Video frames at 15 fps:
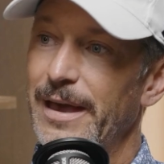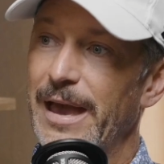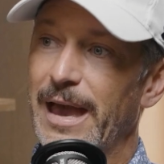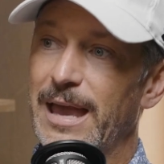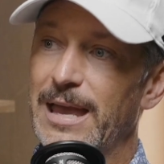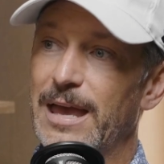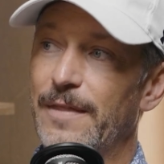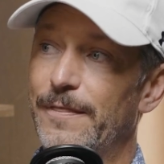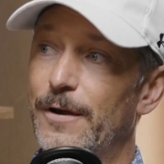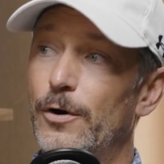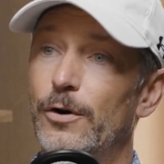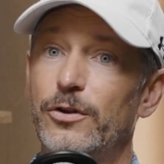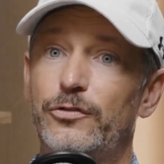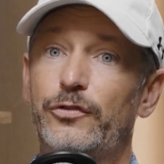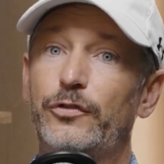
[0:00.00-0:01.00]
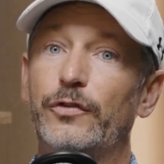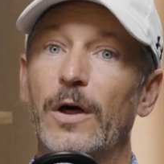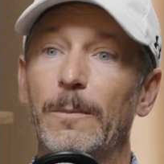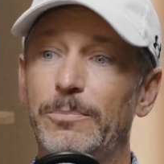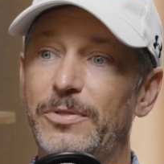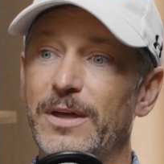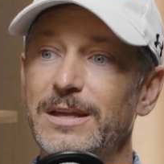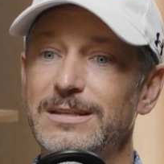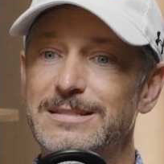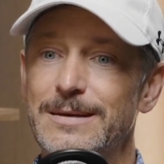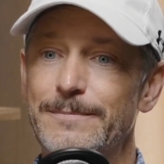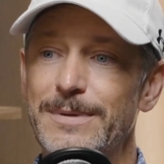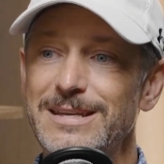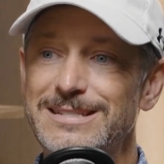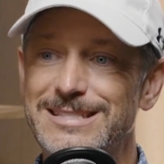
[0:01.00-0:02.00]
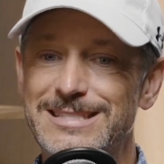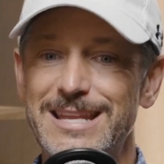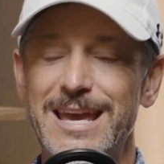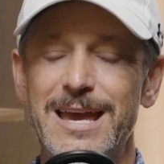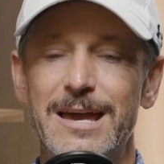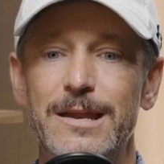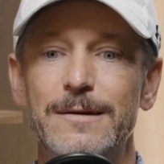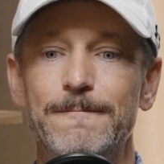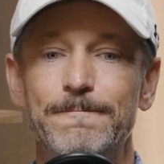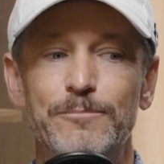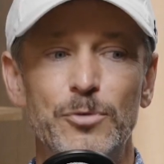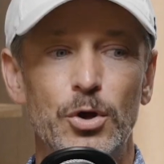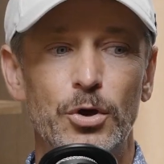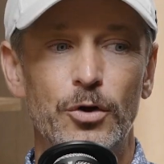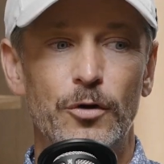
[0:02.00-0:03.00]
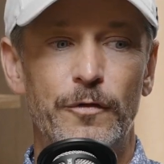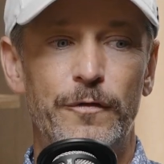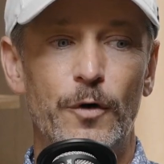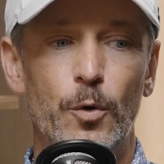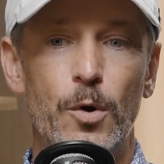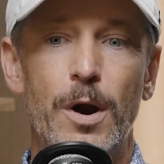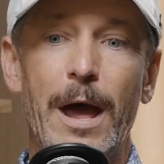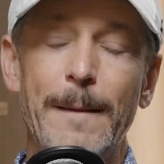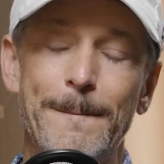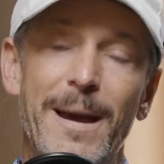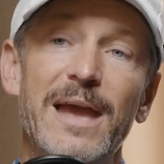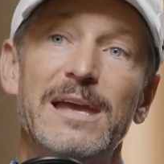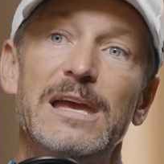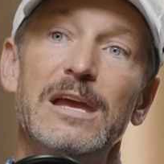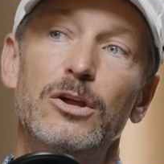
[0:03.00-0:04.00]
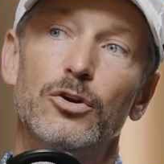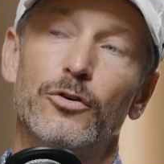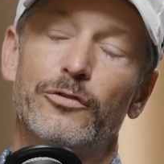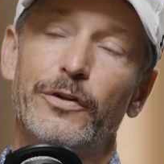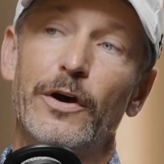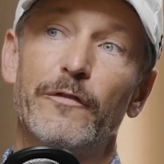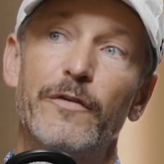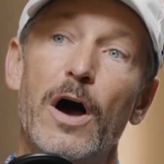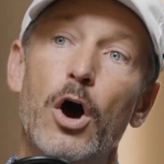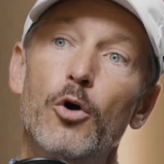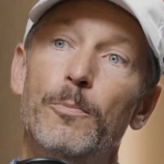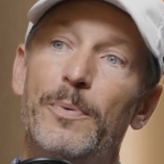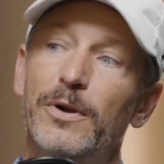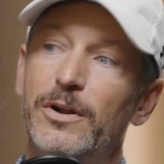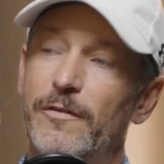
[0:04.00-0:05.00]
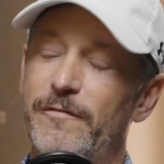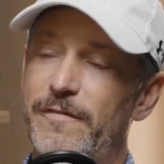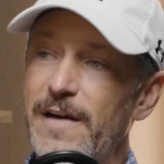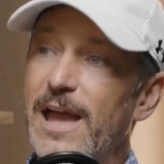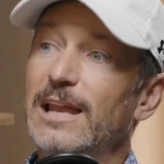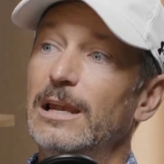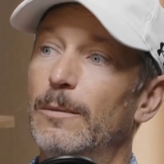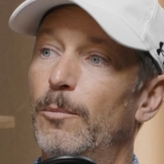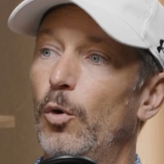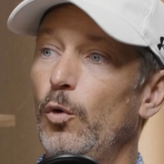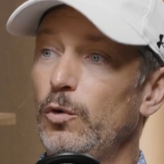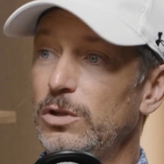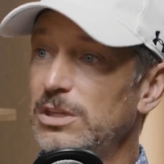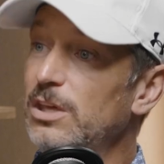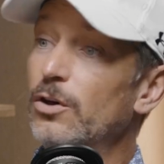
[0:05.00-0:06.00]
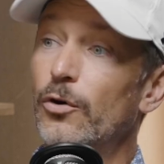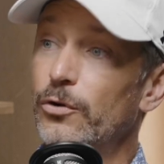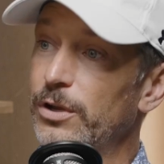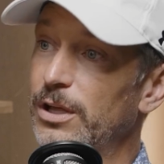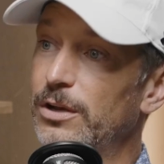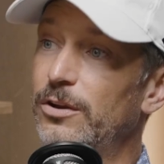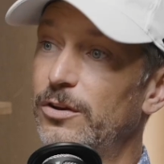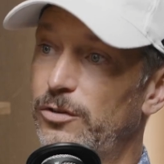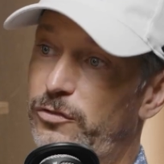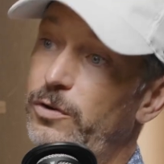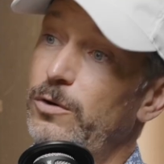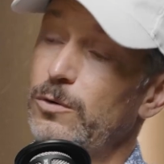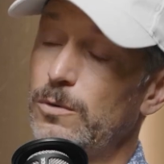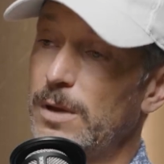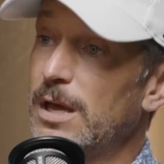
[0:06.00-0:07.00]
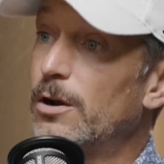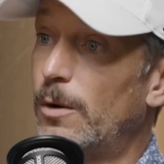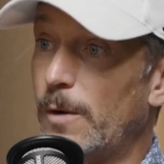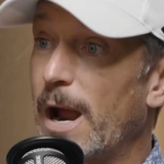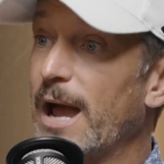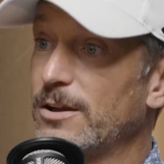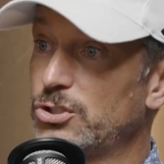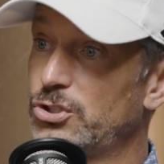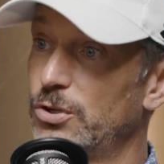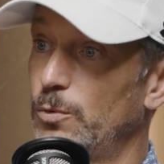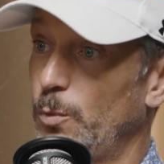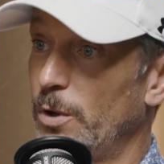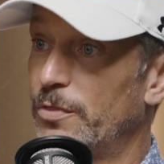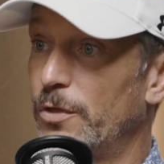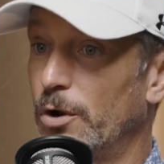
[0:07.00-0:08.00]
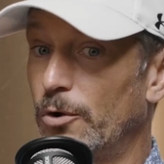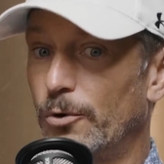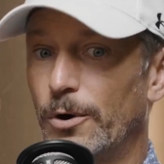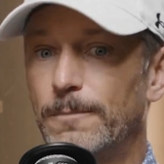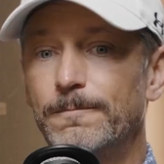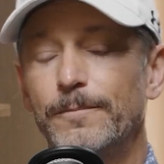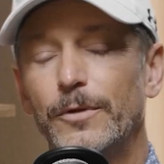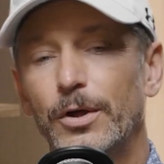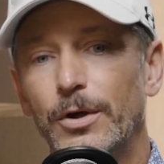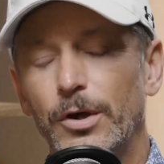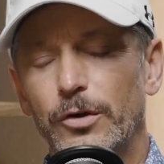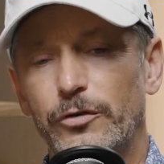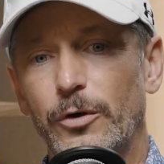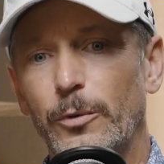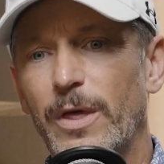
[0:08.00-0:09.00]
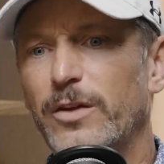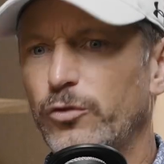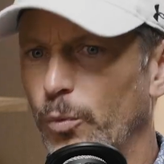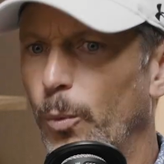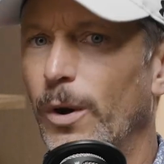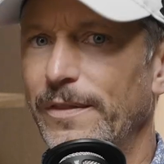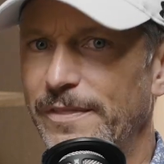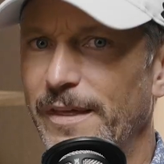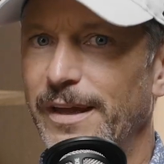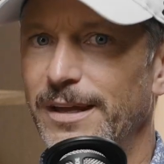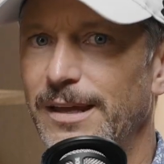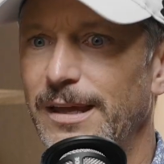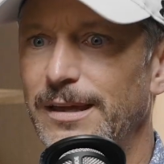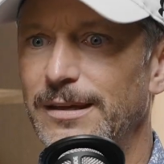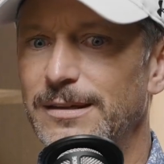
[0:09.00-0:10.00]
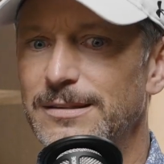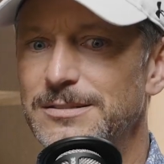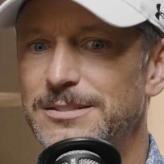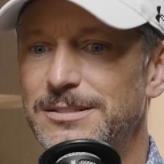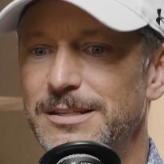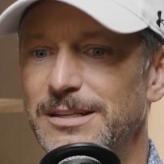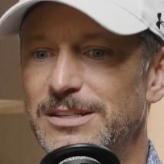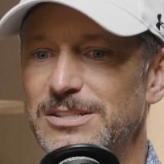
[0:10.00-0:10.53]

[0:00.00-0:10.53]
And there is something to be said for like making yourself open, available, yielded to interaction with the Lord. So that's one thing, is